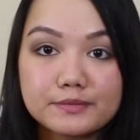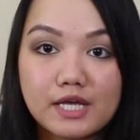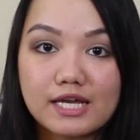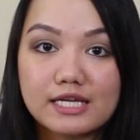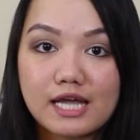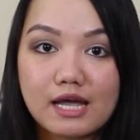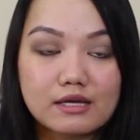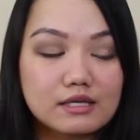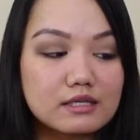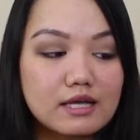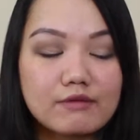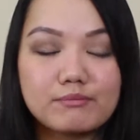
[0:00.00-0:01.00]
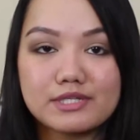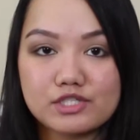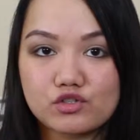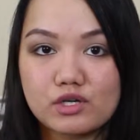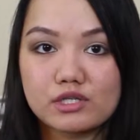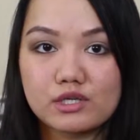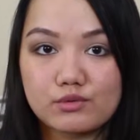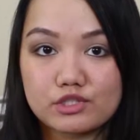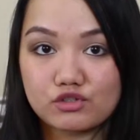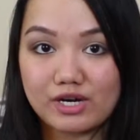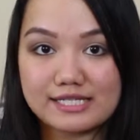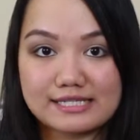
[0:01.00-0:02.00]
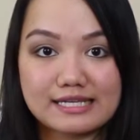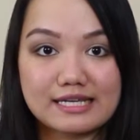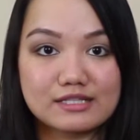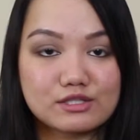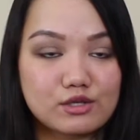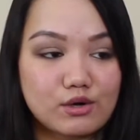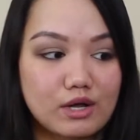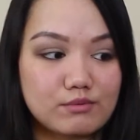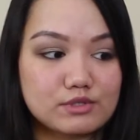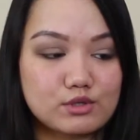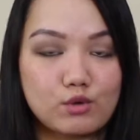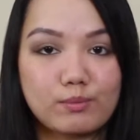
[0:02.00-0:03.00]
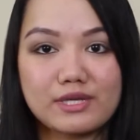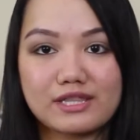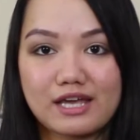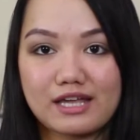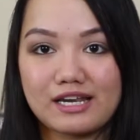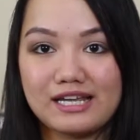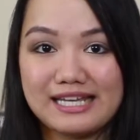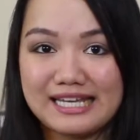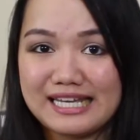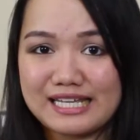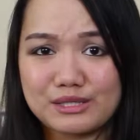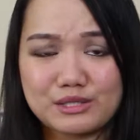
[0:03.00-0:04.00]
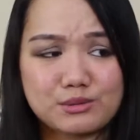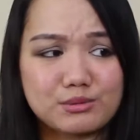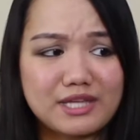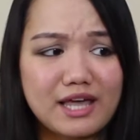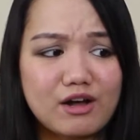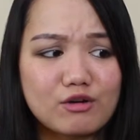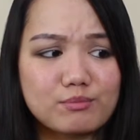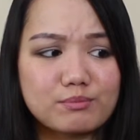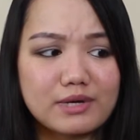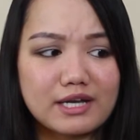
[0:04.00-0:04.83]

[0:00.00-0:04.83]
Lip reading: and I have been struggling with dry skin, so I was hoping that this would help.